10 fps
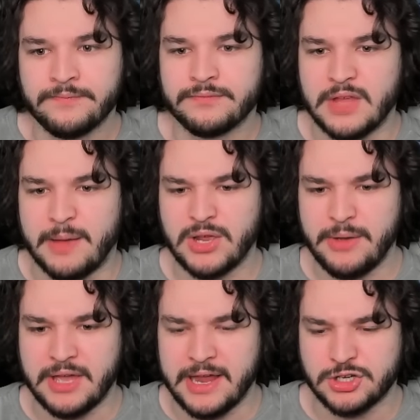I'm okay
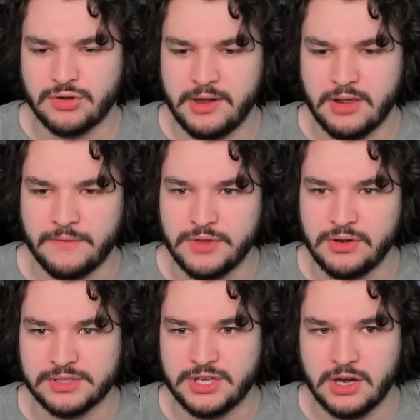with kind of trading off
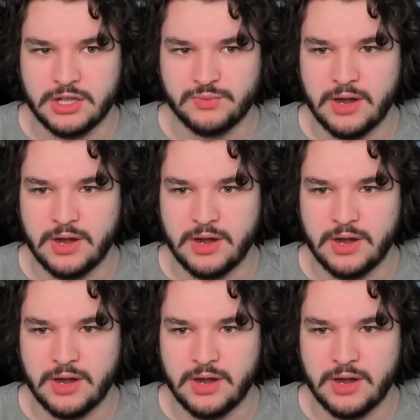units here because we